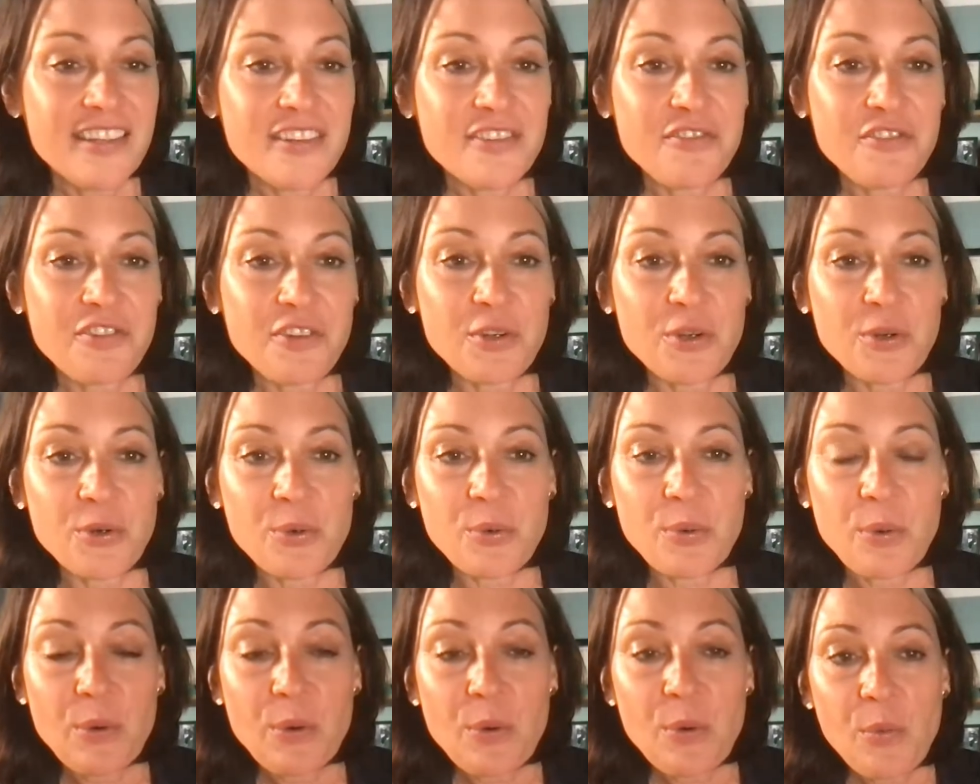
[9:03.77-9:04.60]

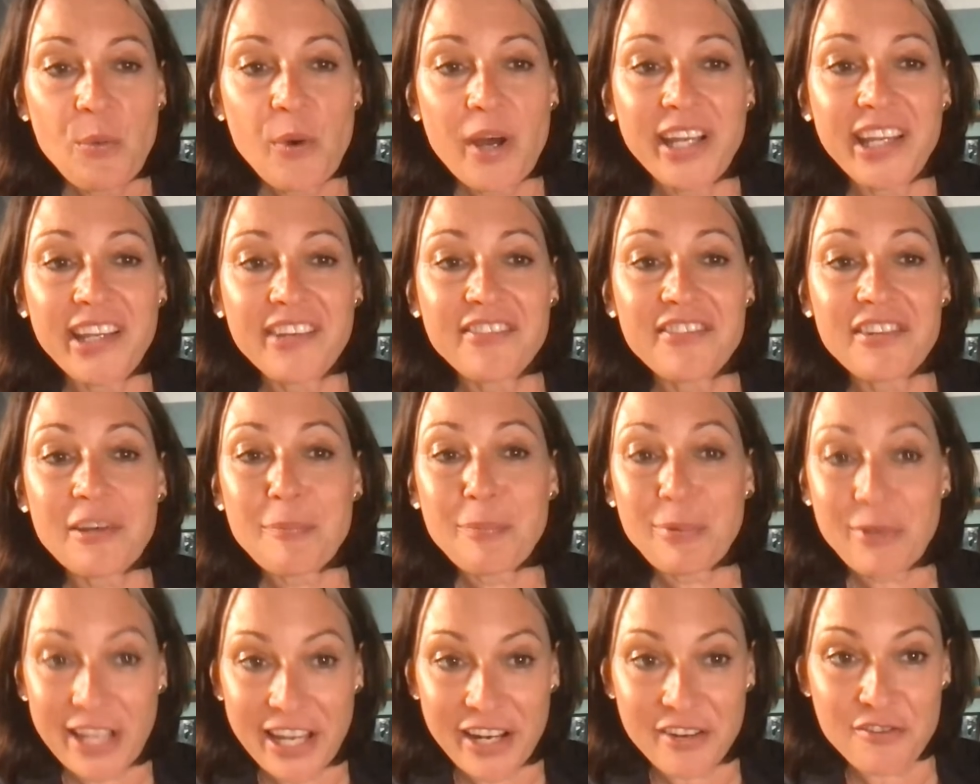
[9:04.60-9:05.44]
to wanting to
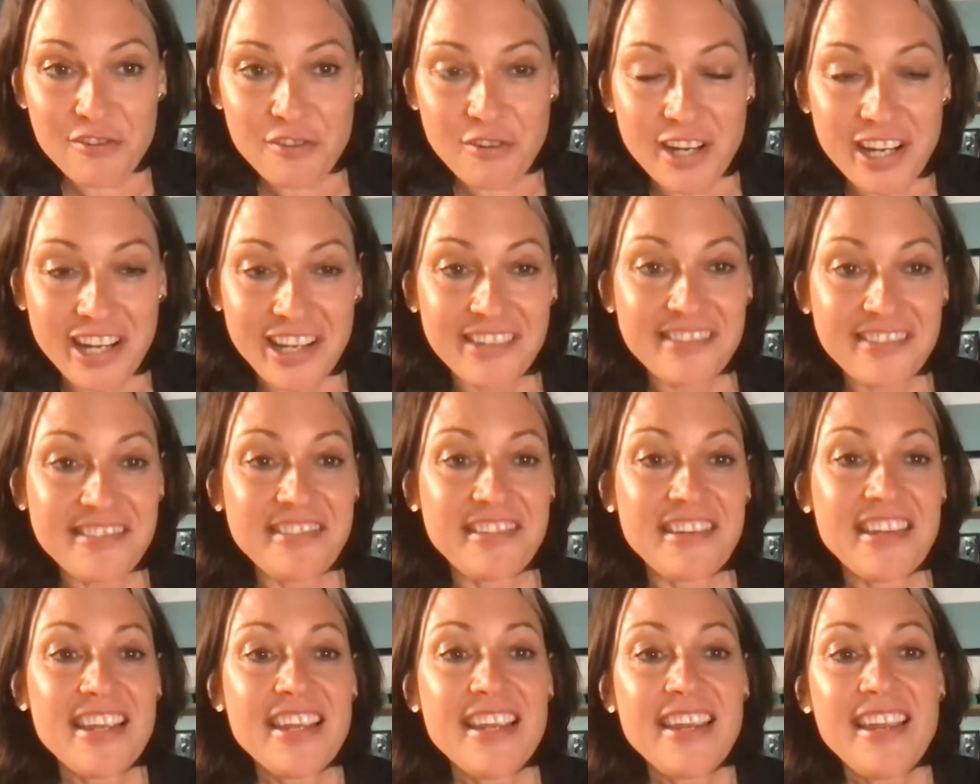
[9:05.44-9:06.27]
plant trees.